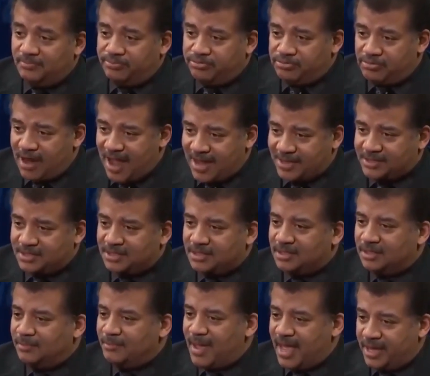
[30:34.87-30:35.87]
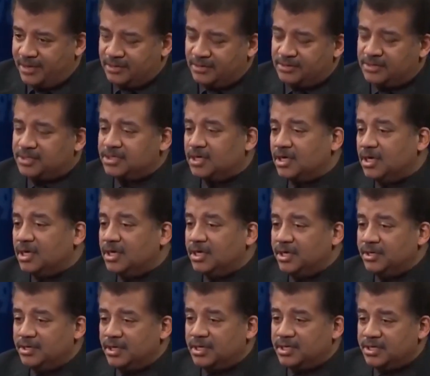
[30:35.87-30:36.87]
practical matters
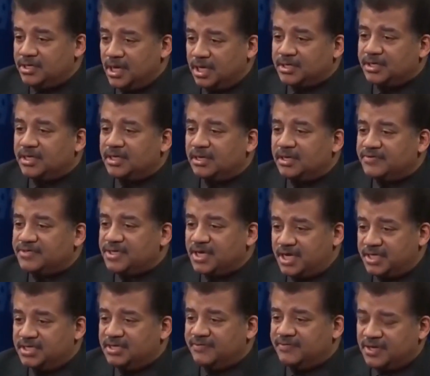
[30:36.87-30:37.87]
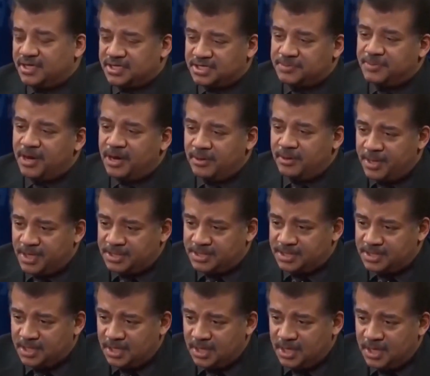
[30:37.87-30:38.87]
in the conducting of scientific
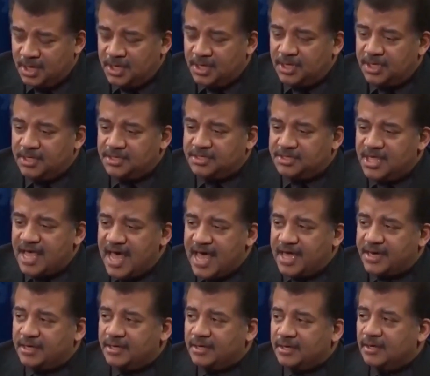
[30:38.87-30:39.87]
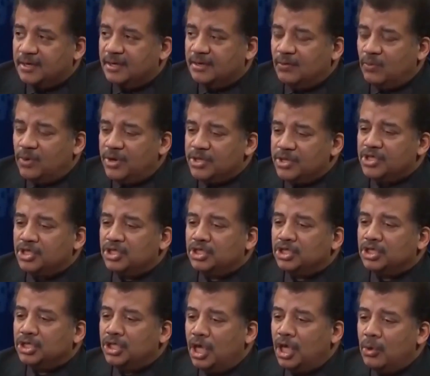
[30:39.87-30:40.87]
experiments, is that one of the
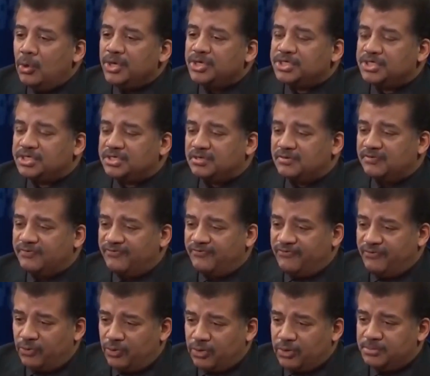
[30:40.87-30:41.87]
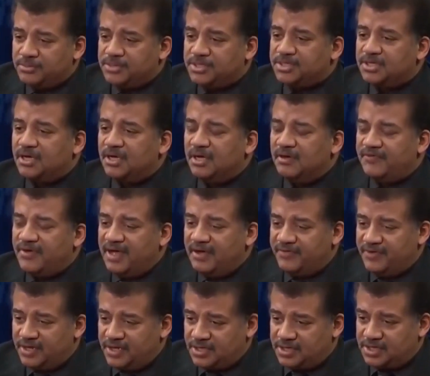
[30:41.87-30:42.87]
lowest forms of
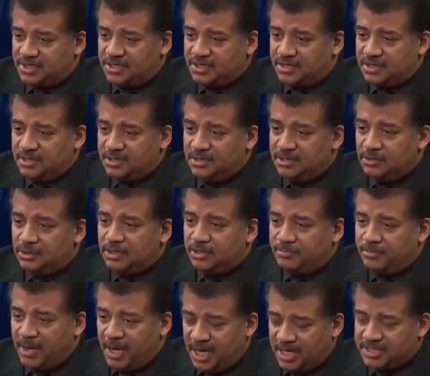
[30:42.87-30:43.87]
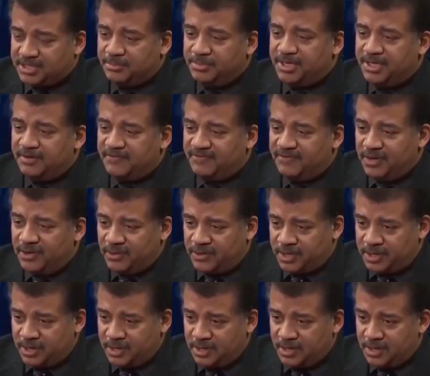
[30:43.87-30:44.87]
evidence you could possibly
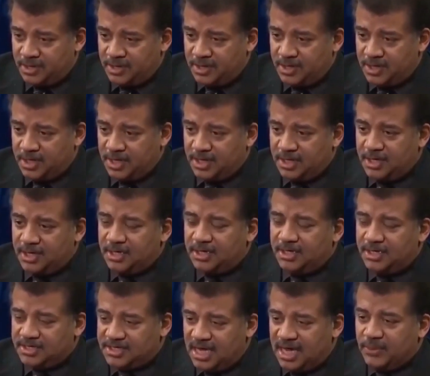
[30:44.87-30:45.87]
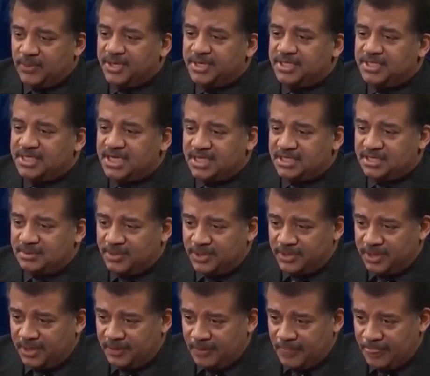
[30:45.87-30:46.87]
invoke is eyewitness
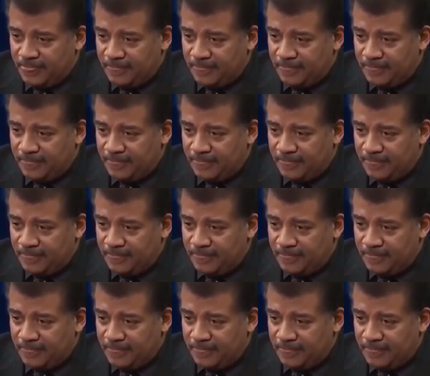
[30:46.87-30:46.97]
testimony,